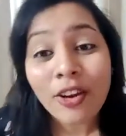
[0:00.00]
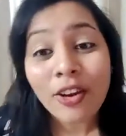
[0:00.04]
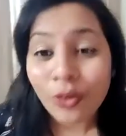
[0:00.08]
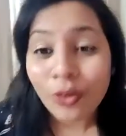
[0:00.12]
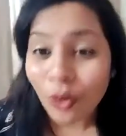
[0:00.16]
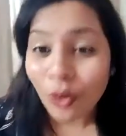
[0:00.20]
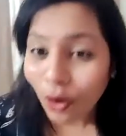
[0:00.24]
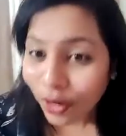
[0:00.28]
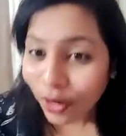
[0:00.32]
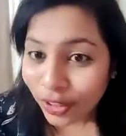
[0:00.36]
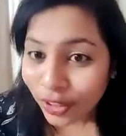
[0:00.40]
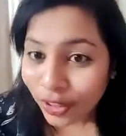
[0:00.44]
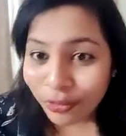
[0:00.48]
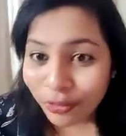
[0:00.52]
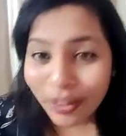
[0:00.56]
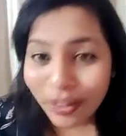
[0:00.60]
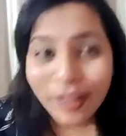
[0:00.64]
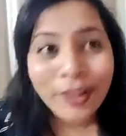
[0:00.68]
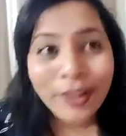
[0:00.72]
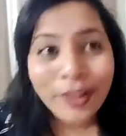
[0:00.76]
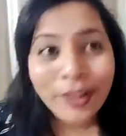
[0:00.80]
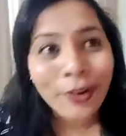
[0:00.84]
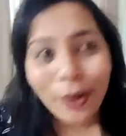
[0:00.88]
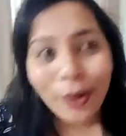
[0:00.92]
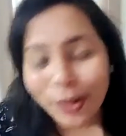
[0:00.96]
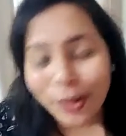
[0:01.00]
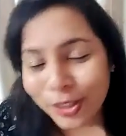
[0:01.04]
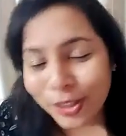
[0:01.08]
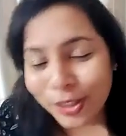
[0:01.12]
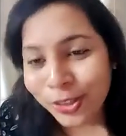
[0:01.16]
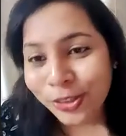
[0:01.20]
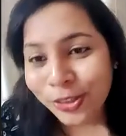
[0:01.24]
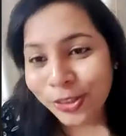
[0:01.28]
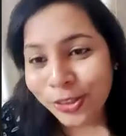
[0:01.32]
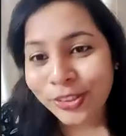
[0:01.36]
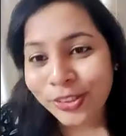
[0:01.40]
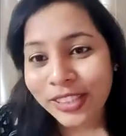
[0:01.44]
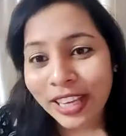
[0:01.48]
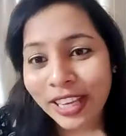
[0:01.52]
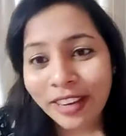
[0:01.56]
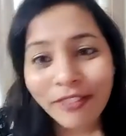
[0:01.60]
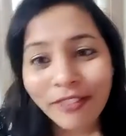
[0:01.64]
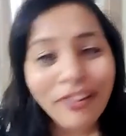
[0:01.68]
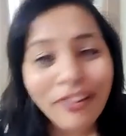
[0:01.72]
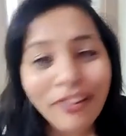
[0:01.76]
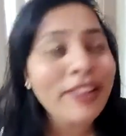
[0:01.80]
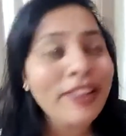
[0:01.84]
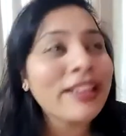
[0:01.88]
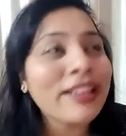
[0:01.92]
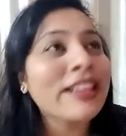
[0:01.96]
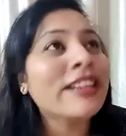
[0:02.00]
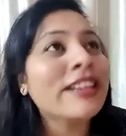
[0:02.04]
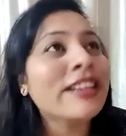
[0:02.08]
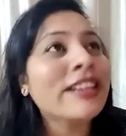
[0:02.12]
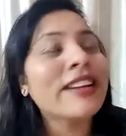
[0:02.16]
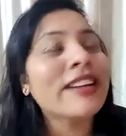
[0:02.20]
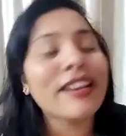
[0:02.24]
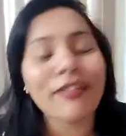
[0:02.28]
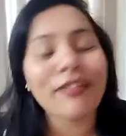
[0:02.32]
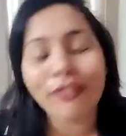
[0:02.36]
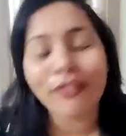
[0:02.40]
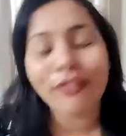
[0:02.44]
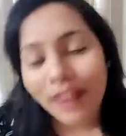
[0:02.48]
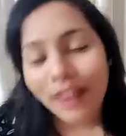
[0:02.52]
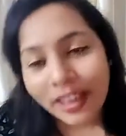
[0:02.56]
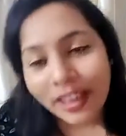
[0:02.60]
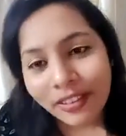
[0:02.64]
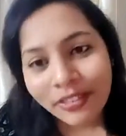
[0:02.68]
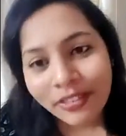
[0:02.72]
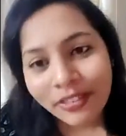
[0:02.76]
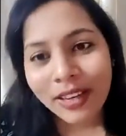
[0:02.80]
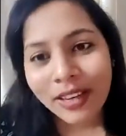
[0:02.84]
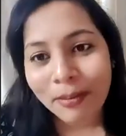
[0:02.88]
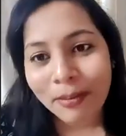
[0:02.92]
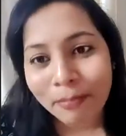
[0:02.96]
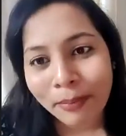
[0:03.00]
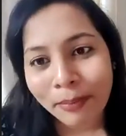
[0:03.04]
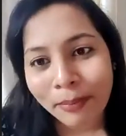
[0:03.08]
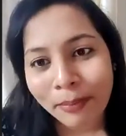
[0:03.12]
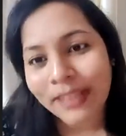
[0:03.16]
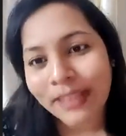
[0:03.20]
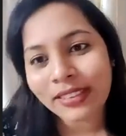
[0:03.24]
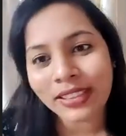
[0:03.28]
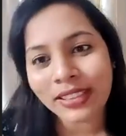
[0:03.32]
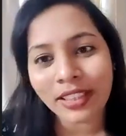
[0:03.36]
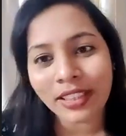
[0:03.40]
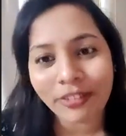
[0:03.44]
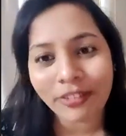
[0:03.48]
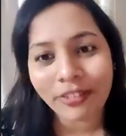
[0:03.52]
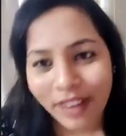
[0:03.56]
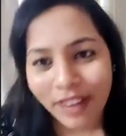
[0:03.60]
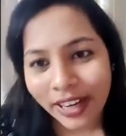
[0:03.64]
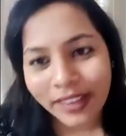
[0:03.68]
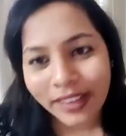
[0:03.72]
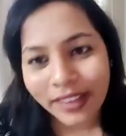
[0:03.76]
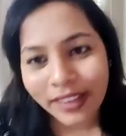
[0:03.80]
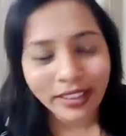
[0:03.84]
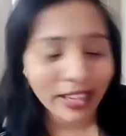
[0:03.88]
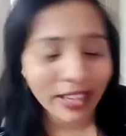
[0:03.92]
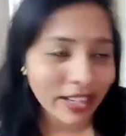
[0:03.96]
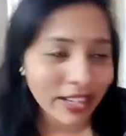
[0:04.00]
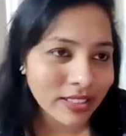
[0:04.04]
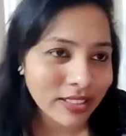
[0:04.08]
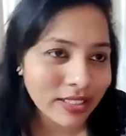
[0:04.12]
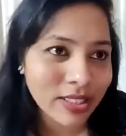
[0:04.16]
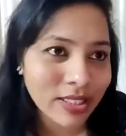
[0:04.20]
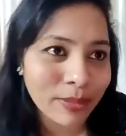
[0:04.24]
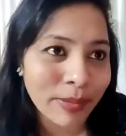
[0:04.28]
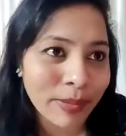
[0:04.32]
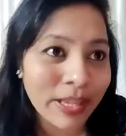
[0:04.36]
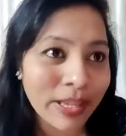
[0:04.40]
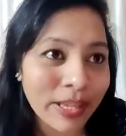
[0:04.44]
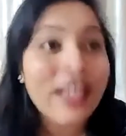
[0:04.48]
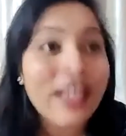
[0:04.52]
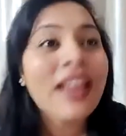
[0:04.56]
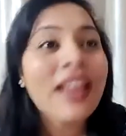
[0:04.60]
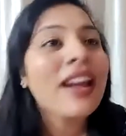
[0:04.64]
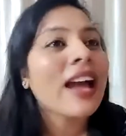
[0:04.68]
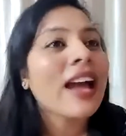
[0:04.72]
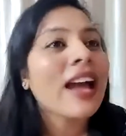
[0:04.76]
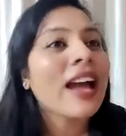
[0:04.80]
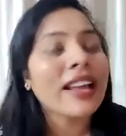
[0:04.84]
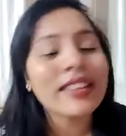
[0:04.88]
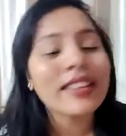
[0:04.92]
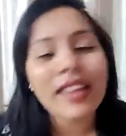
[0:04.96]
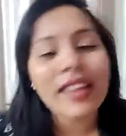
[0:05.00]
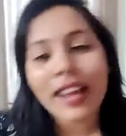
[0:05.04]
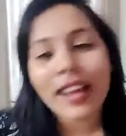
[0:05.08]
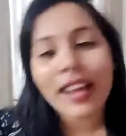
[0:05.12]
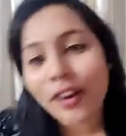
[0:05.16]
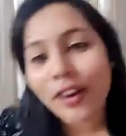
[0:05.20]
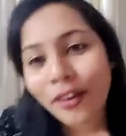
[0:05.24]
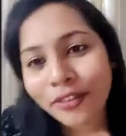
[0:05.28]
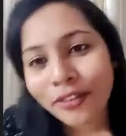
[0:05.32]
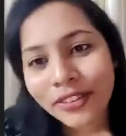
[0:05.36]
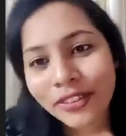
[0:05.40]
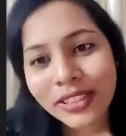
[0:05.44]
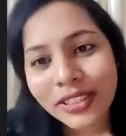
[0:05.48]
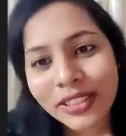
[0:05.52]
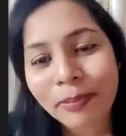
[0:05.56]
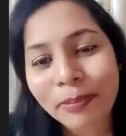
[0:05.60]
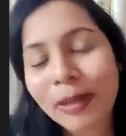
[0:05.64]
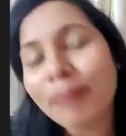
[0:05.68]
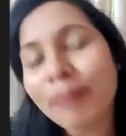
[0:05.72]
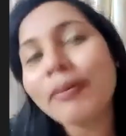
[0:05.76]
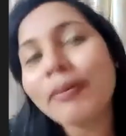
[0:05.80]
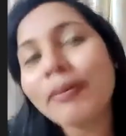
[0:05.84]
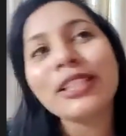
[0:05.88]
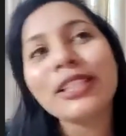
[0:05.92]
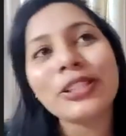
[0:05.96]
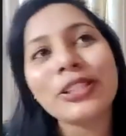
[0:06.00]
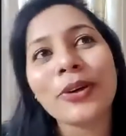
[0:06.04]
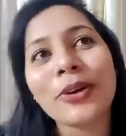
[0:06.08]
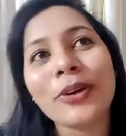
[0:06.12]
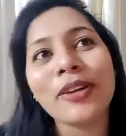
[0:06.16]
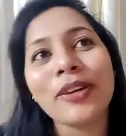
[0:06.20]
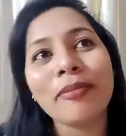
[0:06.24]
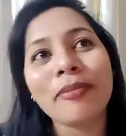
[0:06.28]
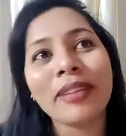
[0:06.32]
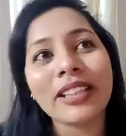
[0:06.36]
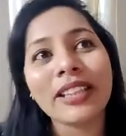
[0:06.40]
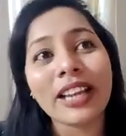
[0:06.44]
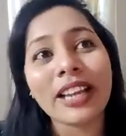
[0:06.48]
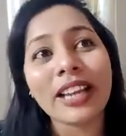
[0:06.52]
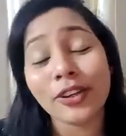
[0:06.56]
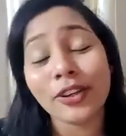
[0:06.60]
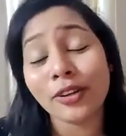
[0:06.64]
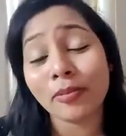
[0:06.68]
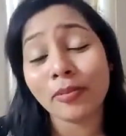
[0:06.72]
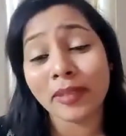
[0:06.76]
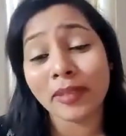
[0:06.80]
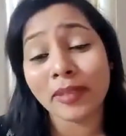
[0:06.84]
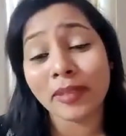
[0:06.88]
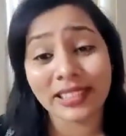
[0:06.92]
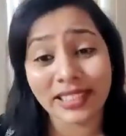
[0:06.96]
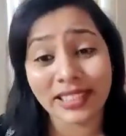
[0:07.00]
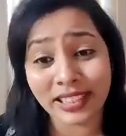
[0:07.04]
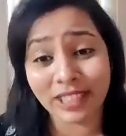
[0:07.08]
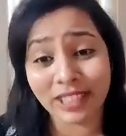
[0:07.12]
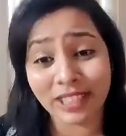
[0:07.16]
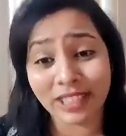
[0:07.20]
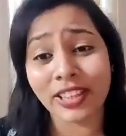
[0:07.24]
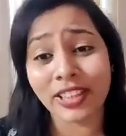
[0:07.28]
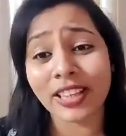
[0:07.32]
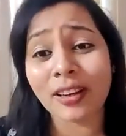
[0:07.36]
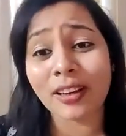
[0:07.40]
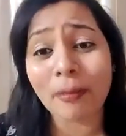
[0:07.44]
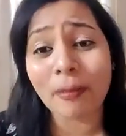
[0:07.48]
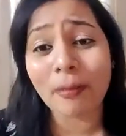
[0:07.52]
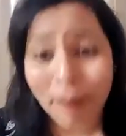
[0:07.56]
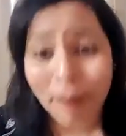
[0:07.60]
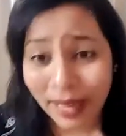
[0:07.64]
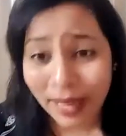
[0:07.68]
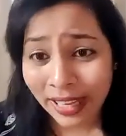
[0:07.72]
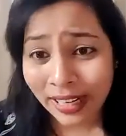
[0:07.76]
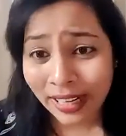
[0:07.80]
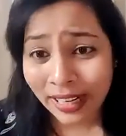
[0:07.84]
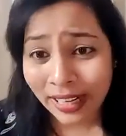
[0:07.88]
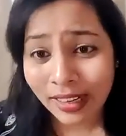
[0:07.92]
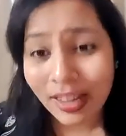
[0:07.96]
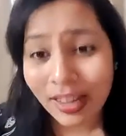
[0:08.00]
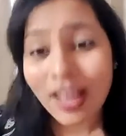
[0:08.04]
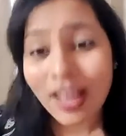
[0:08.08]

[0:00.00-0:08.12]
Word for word: Not one, not two. There were nearly five complaints he filed against me. And the head office people told me that you'll be receiving a mail